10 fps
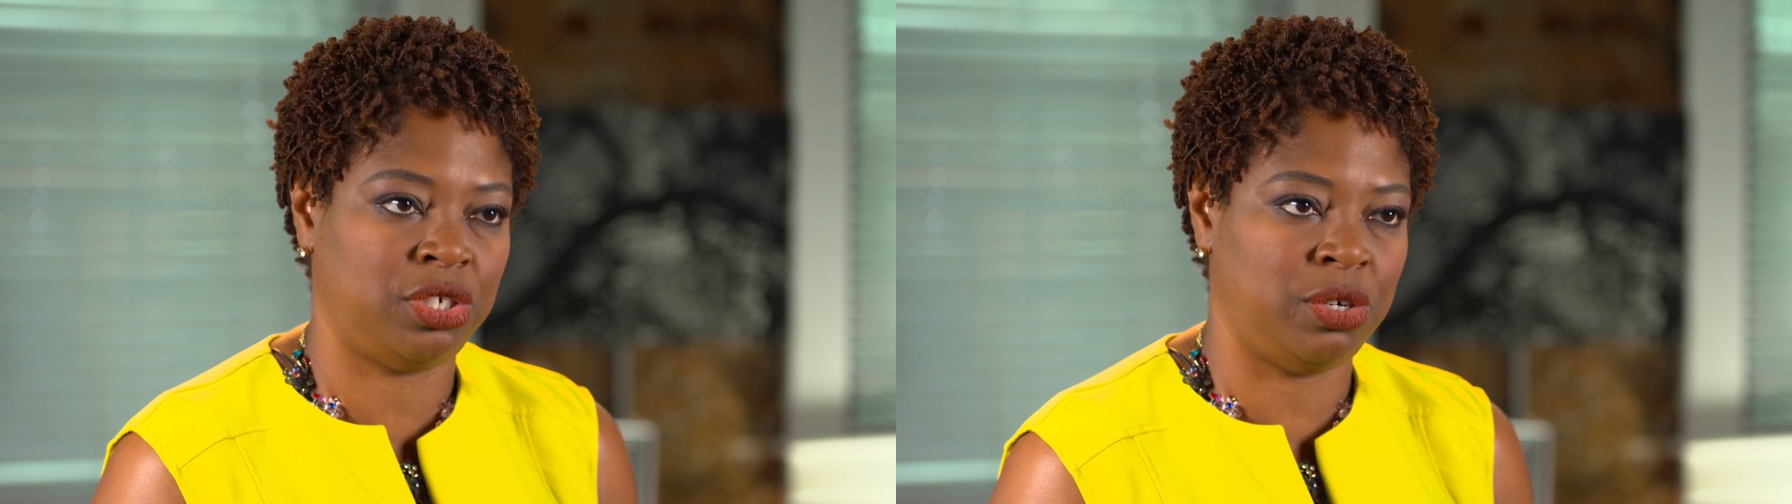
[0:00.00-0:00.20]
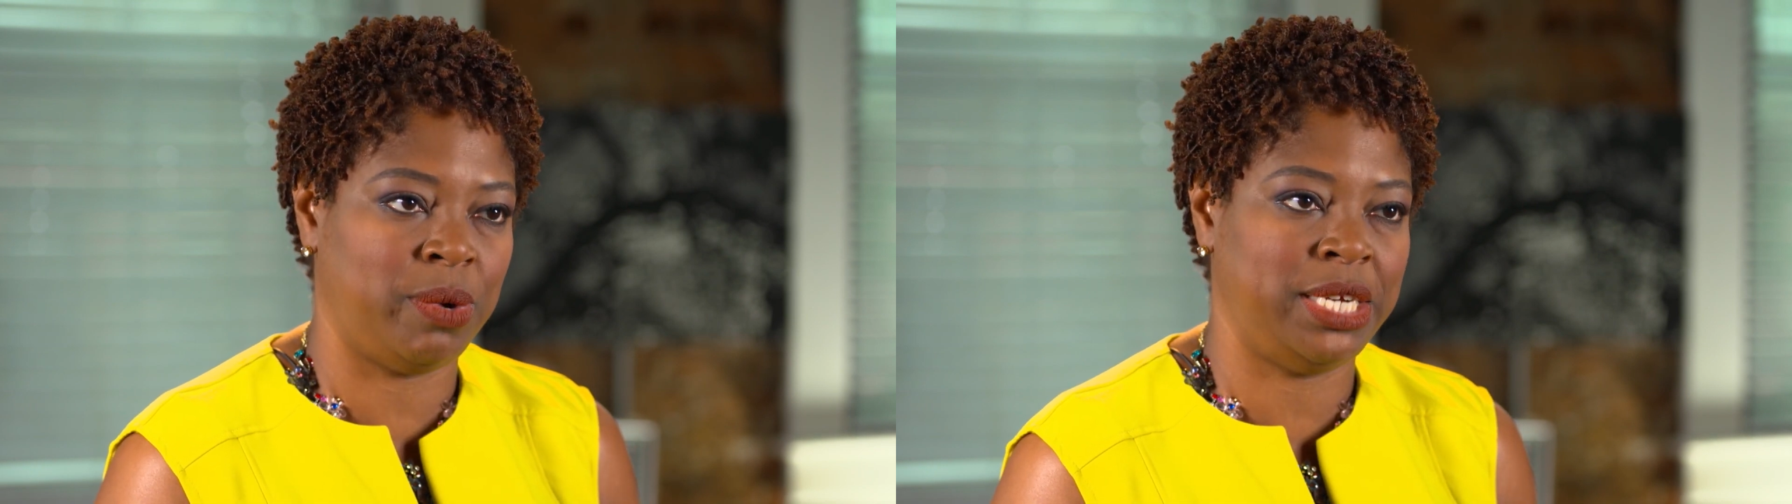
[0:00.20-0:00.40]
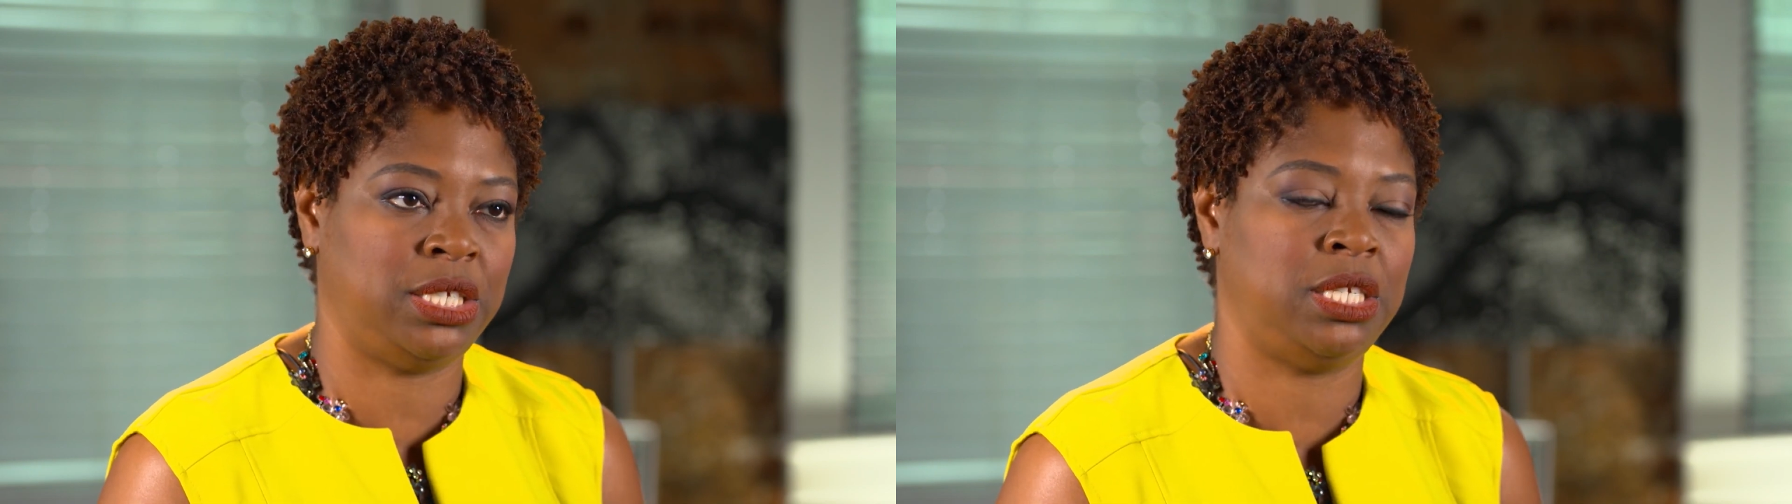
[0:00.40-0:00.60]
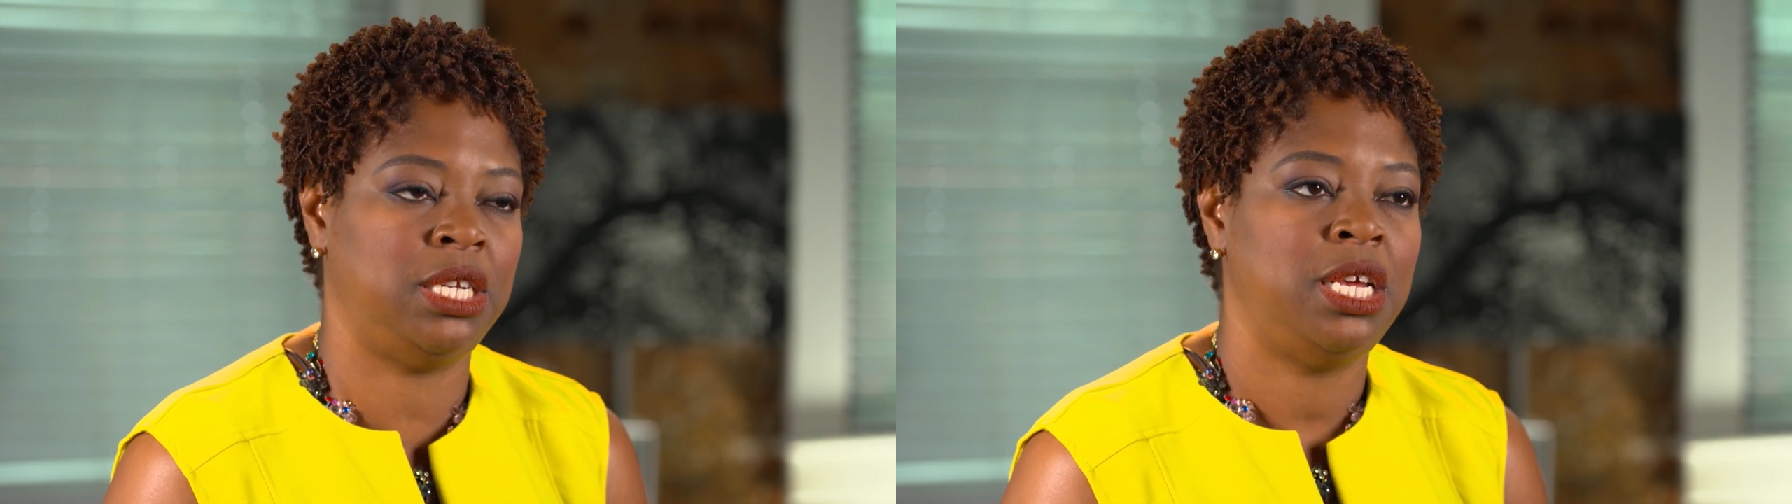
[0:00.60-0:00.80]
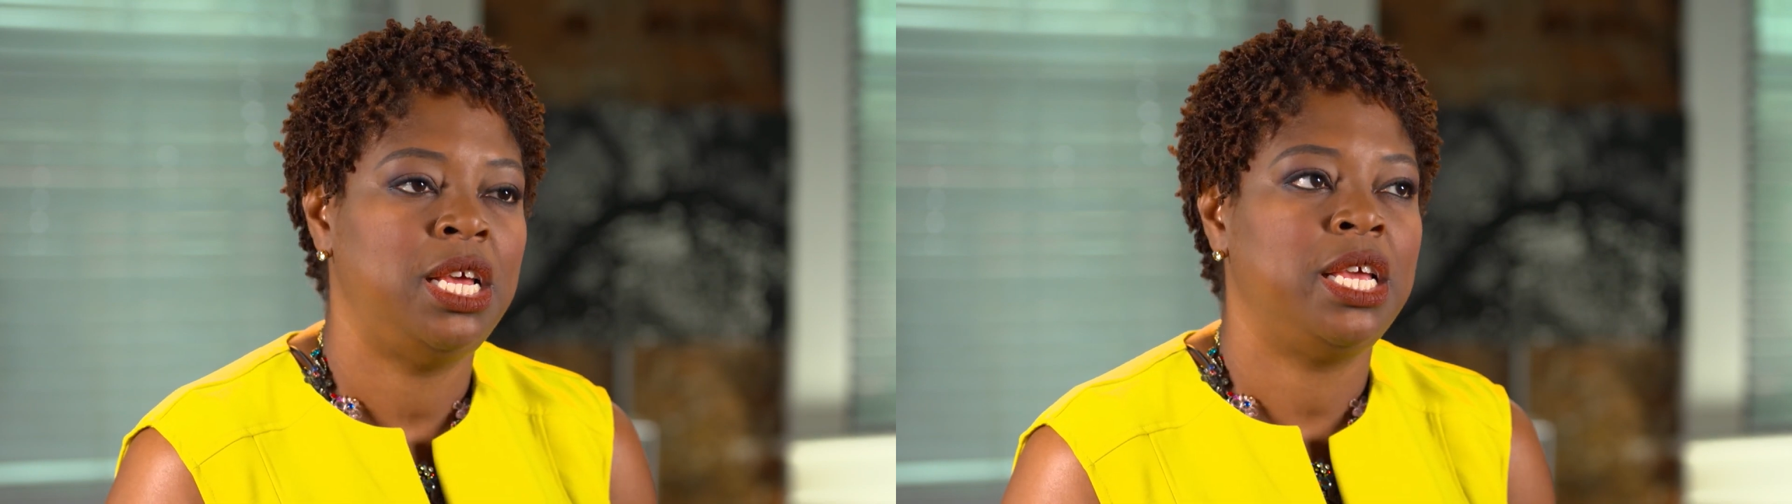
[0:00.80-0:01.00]

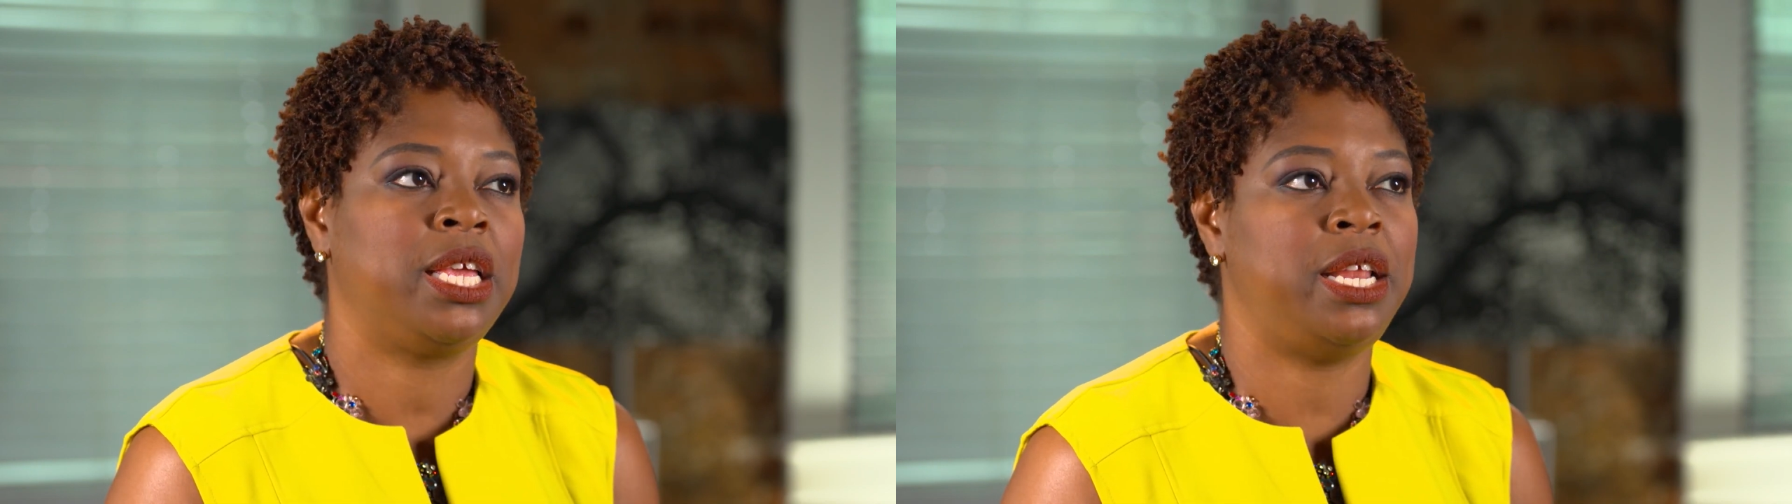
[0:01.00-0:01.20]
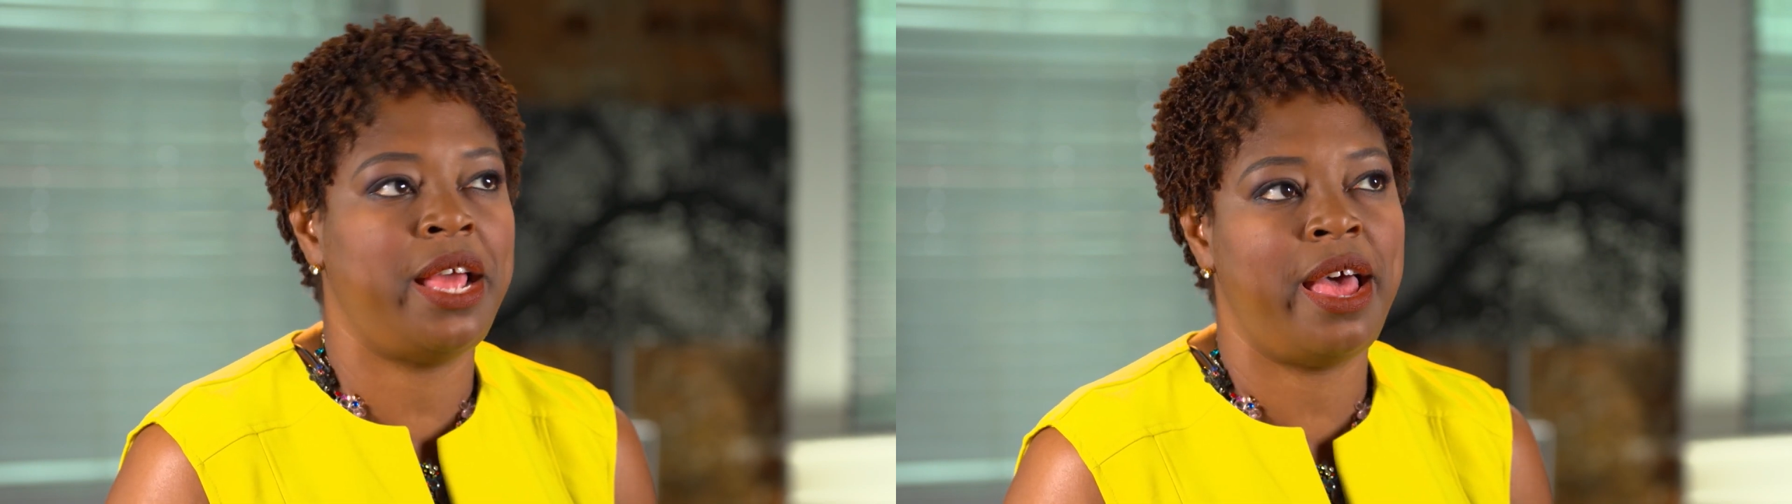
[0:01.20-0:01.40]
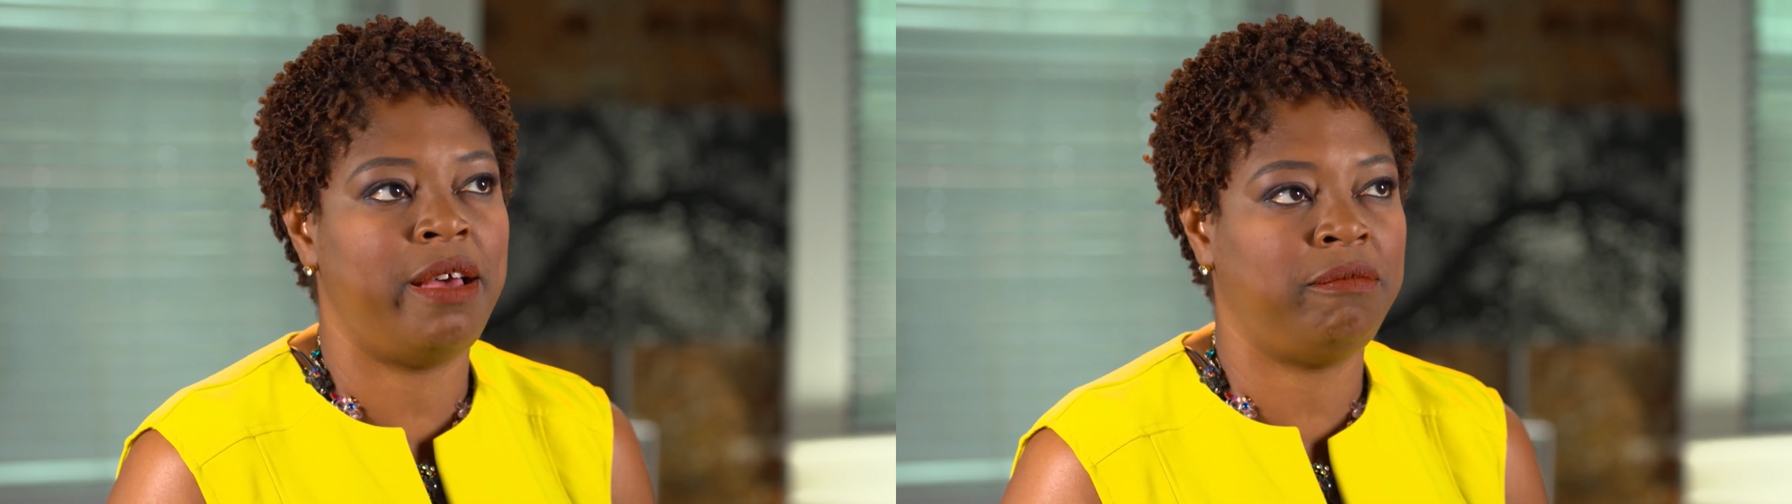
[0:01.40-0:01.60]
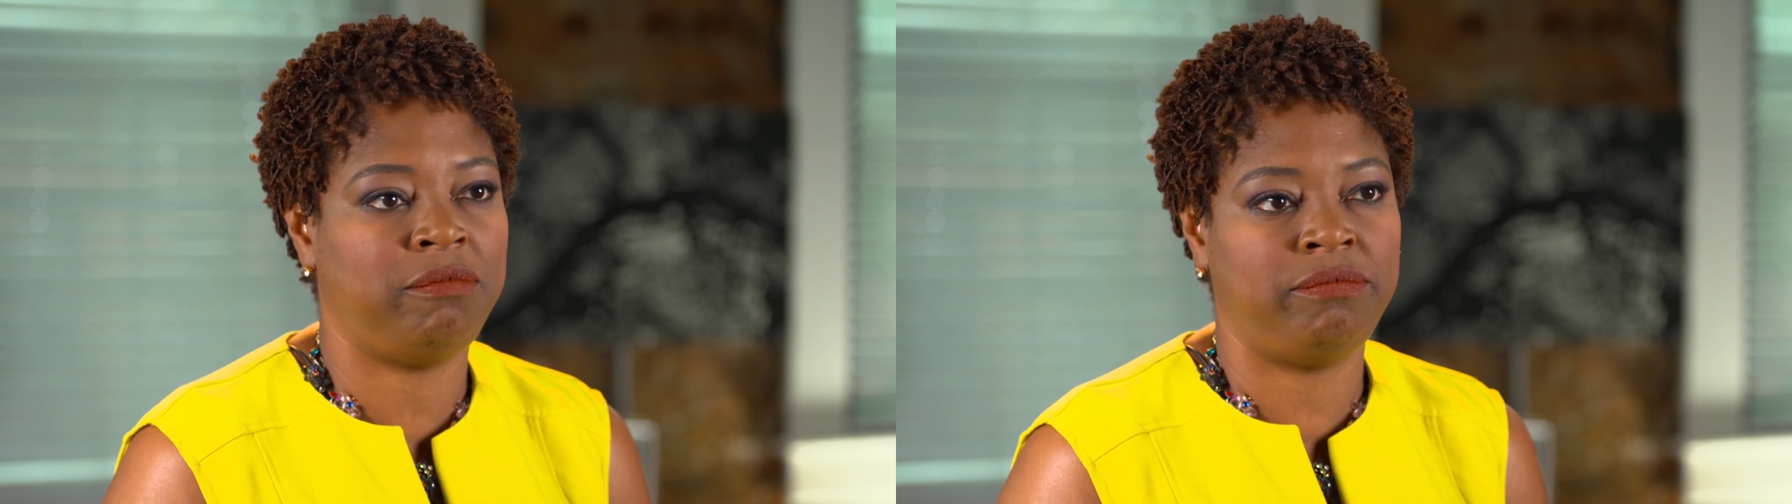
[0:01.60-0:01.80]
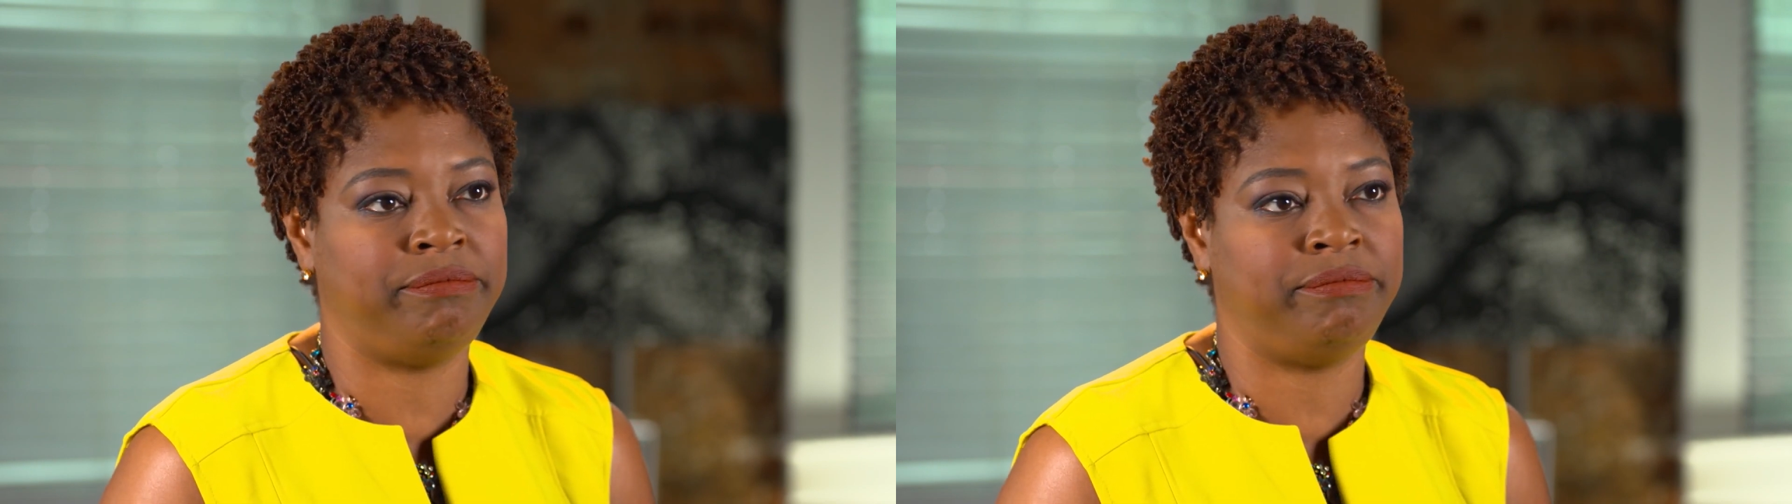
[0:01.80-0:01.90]
generation can have